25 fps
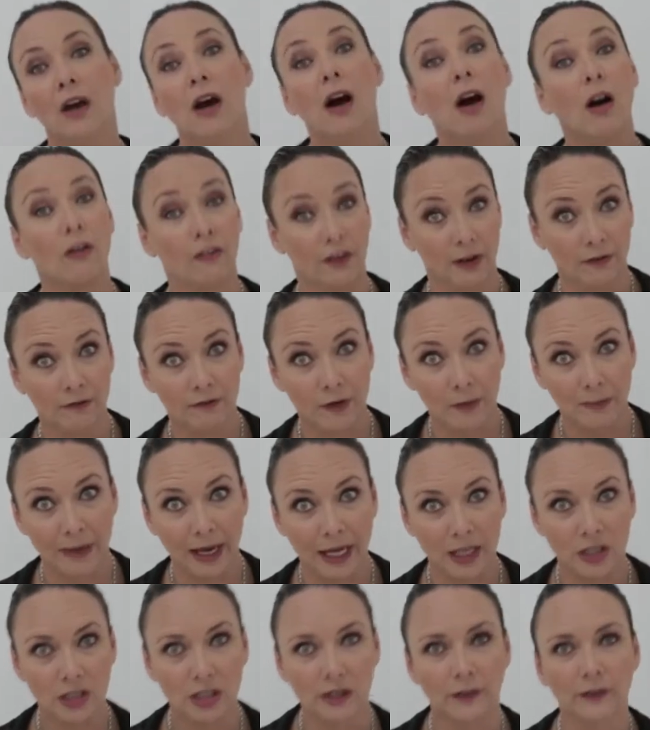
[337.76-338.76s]
of
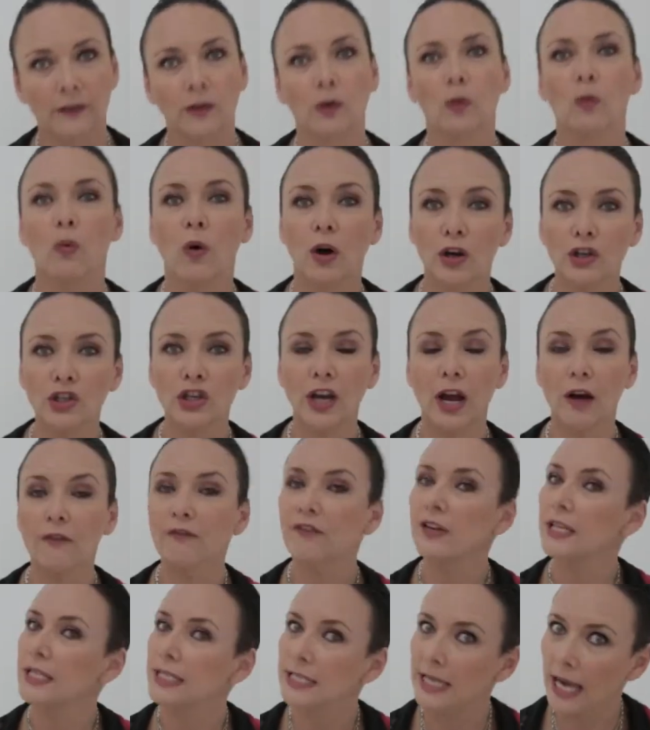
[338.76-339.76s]
information. So watch out
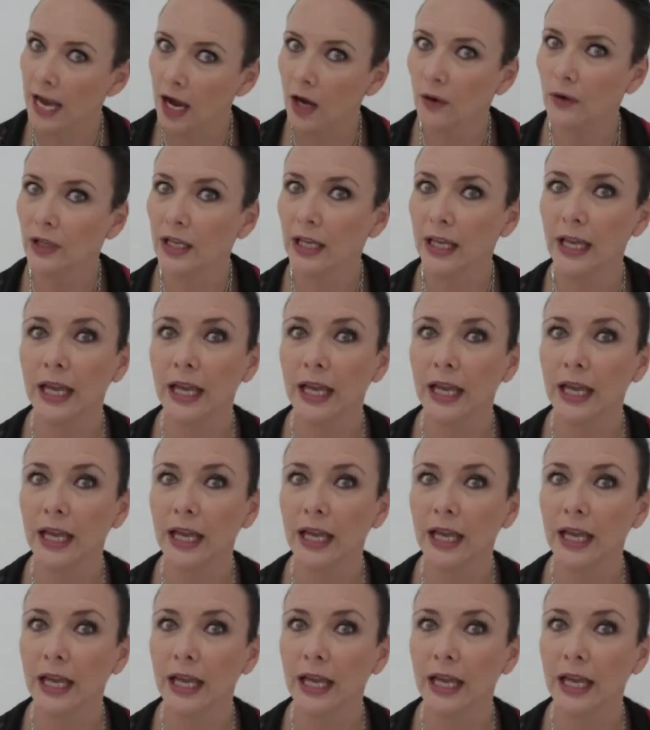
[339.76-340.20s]
for downy